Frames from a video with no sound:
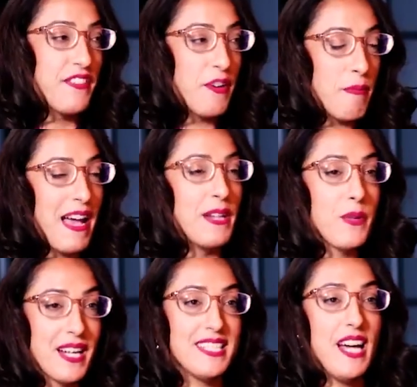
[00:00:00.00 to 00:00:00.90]
for men,
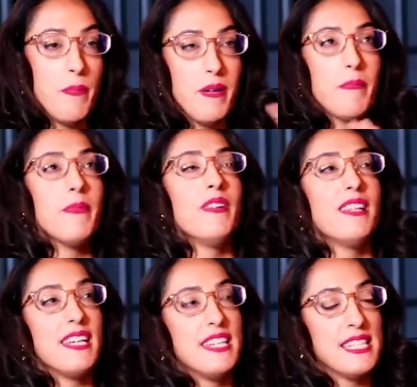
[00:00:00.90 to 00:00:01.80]
what I tell people
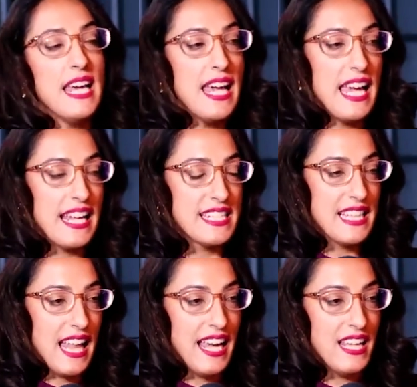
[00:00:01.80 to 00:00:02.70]
is it's
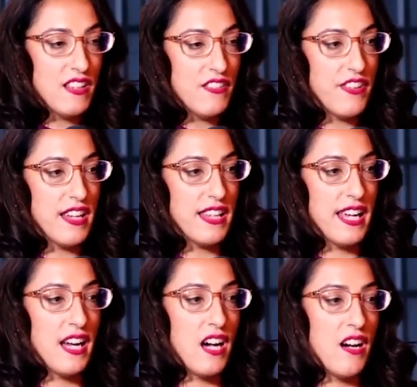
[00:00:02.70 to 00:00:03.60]
like the
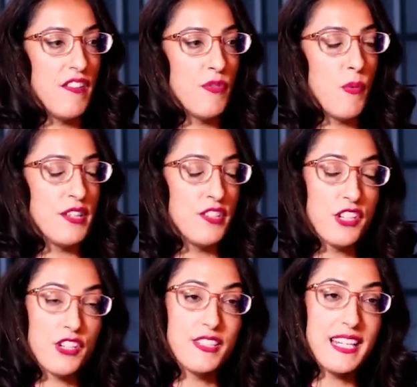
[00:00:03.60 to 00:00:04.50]
feeling of when you're
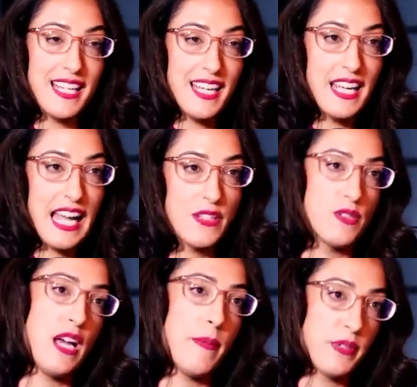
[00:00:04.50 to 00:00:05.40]
urinating and you
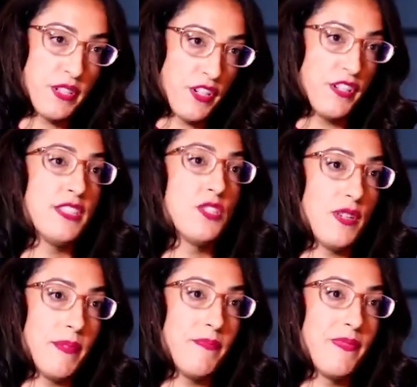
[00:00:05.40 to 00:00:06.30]
stop your urine
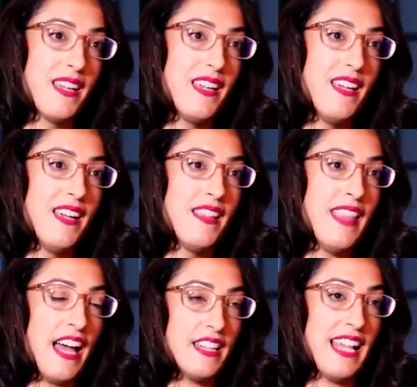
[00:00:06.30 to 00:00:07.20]
stream.
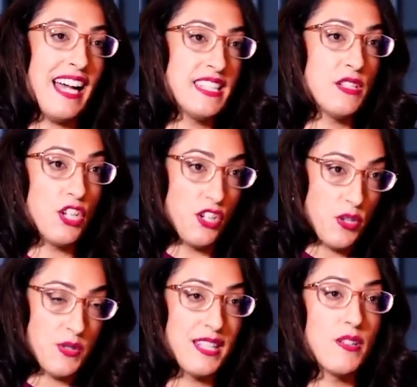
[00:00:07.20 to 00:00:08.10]
That's you're
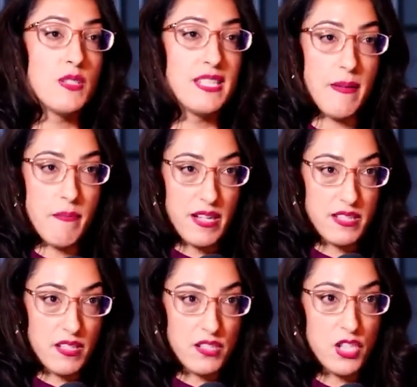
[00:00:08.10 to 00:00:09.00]
using those same
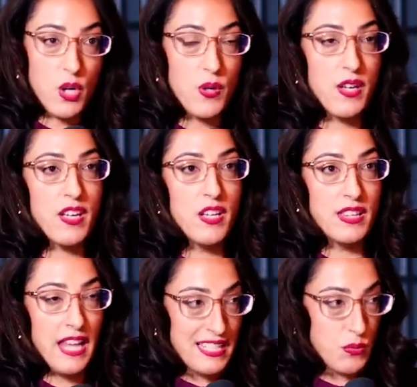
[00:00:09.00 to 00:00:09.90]
muscles. So
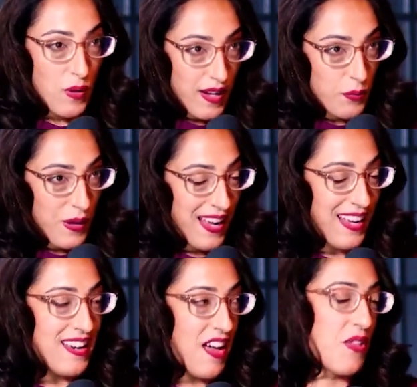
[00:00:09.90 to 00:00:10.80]
that's one way.
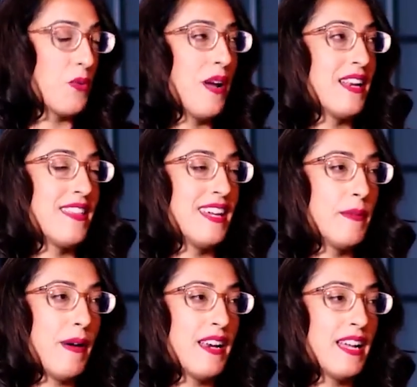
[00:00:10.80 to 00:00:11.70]
Another way to think
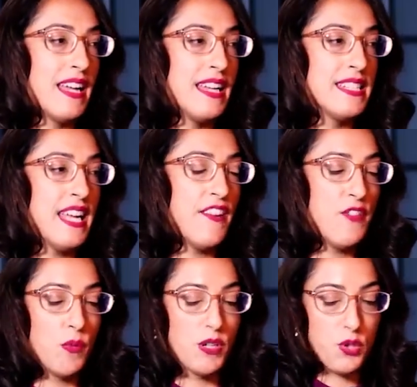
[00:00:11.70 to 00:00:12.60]
about it is if
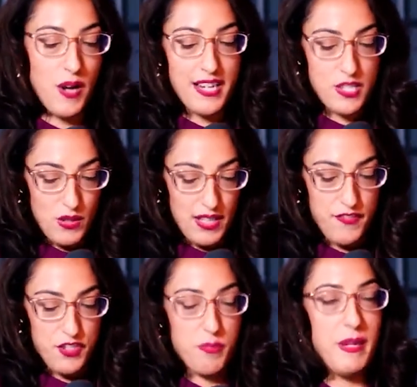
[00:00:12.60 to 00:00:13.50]
you were trying to
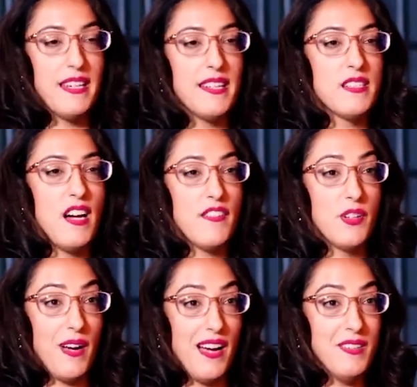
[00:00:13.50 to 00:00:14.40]
lift your penis off the
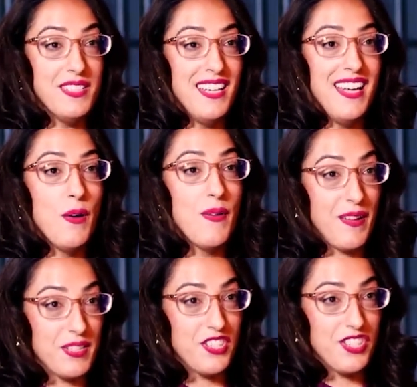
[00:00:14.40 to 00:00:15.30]
ground
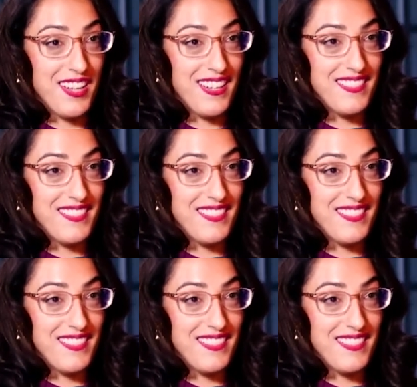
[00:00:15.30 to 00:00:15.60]
without touching it.